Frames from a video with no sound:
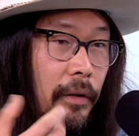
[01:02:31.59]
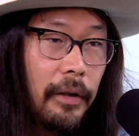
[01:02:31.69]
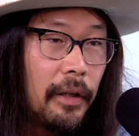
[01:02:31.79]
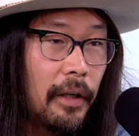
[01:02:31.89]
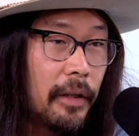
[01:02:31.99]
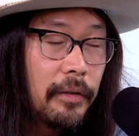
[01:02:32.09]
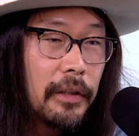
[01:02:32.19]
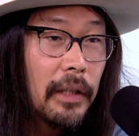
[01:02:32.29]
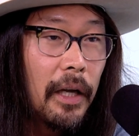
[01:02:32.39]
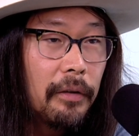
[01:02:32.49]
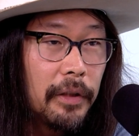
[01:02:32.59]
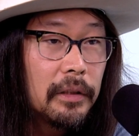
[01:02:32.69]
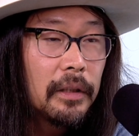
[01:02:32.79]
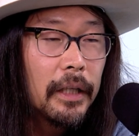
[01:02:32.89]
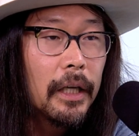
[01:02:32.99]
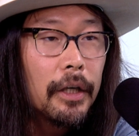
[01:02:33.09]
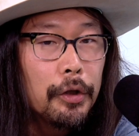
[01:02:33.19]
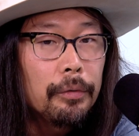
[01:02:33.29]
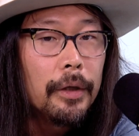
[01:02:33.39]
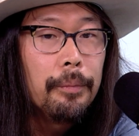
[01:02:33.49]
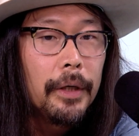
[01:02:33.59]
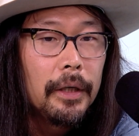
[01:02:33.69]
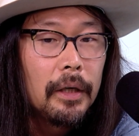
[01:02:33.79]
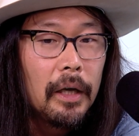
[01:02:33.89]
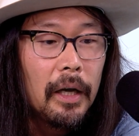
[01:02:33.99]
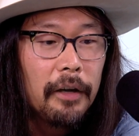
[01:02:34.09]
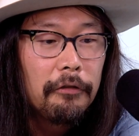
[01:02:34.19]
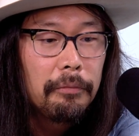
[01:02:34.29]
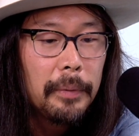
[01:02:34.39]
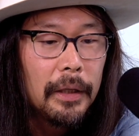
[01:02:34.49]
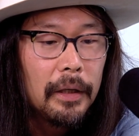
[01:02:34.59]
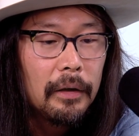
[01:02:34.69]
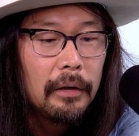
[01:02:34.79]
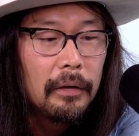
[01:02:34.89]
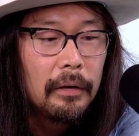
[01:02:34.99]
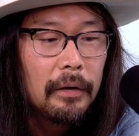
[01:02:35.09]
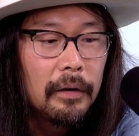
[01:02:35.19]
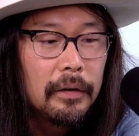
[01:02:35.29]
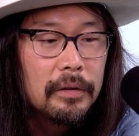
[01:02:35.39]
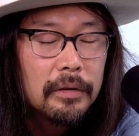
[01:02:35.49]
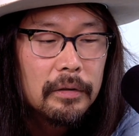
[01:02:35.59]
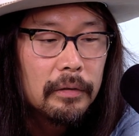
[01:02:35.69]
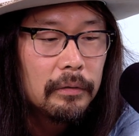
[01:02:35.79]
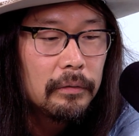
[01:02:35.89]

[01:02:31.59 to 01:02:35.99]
and I just recently got a new one, but I've been just